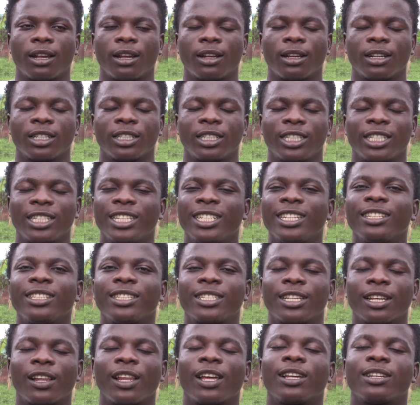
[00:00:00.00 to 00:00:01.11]
she didn't
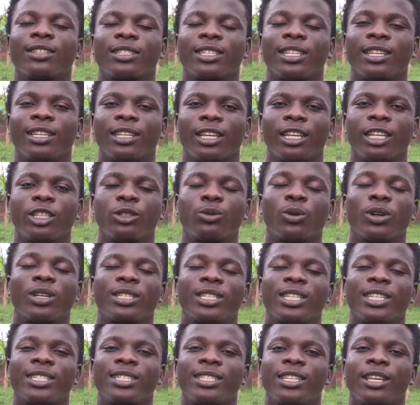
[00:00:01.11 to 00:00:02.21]
tell us it was
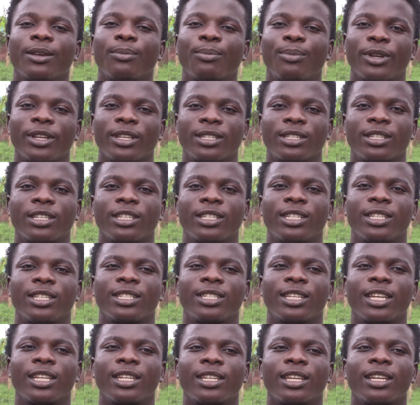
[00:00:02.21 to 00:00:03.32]
ECM per se. She
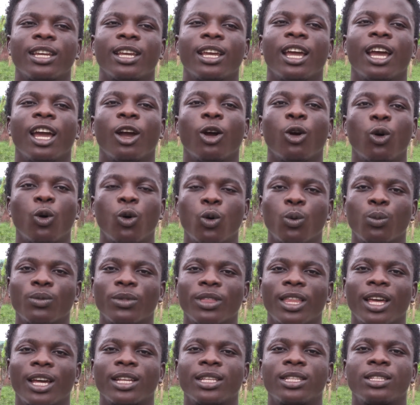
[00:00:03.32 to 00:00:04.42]
said a home
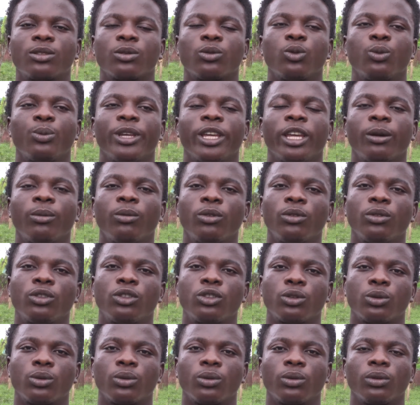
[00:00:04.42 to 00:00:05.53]
that will be able
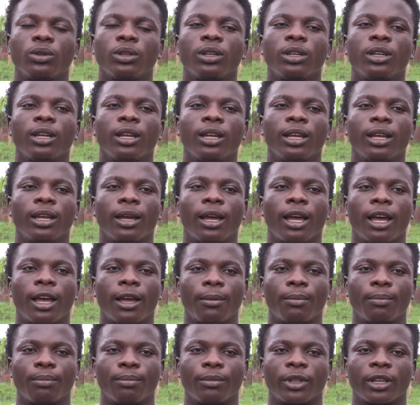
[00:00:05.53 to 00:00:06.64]
to
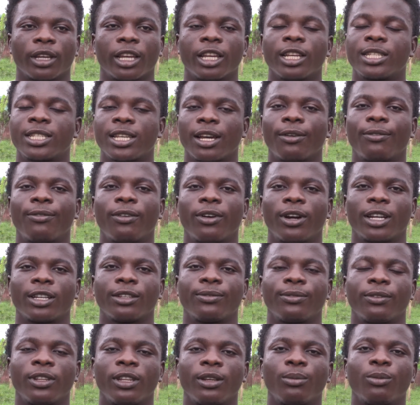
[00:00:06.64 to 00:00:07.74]
cater for us
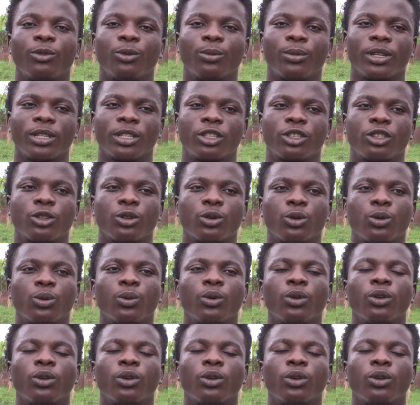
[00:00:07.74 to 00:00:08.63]
for the moment. So